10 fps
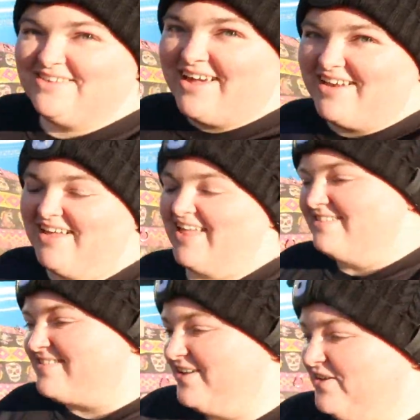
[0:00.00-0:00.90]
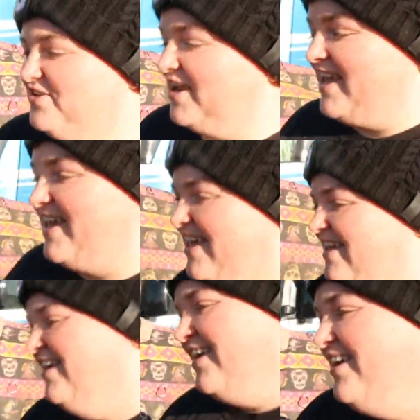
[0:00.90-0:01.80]
decided against lunging,
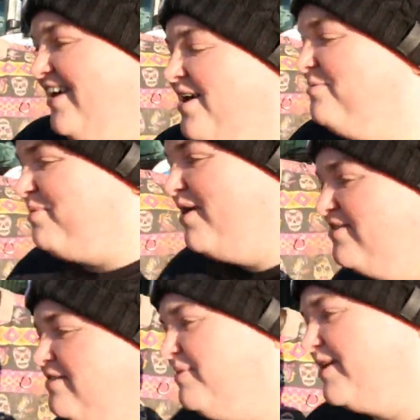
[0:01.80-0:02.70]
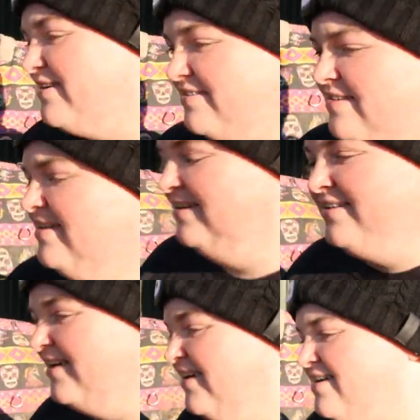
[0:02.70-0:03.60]
partially because
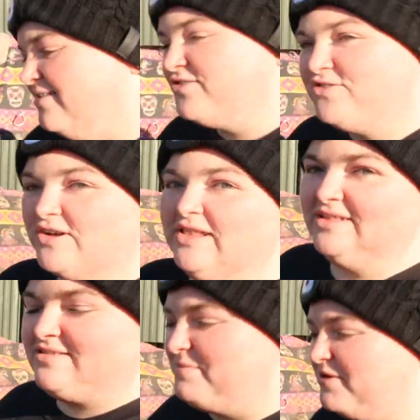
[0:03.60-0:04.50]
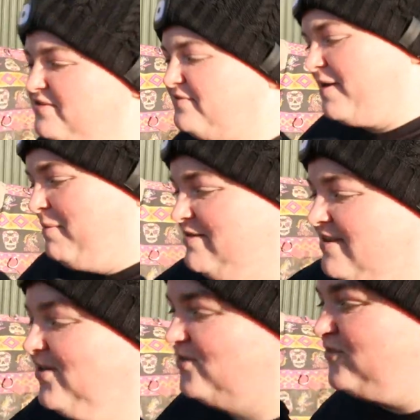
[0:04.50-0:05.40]
I'm just struggling to motivate
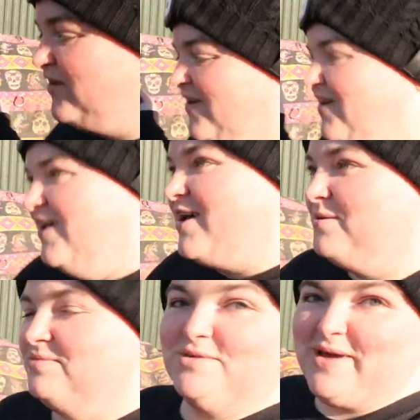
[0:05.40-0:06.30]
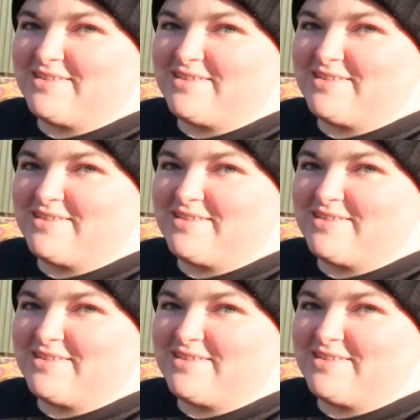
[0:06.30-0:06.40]
myself to